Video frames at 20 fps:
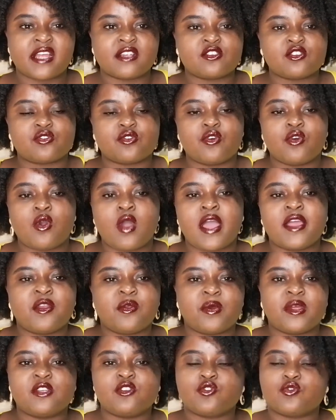so I don't
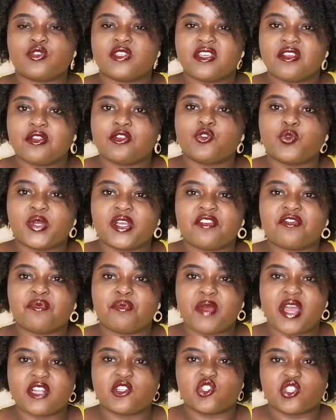want to delve
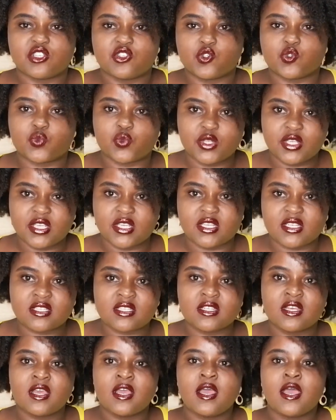much into it.
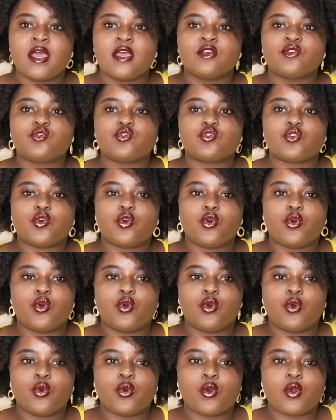
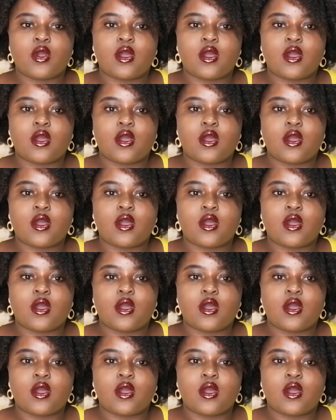So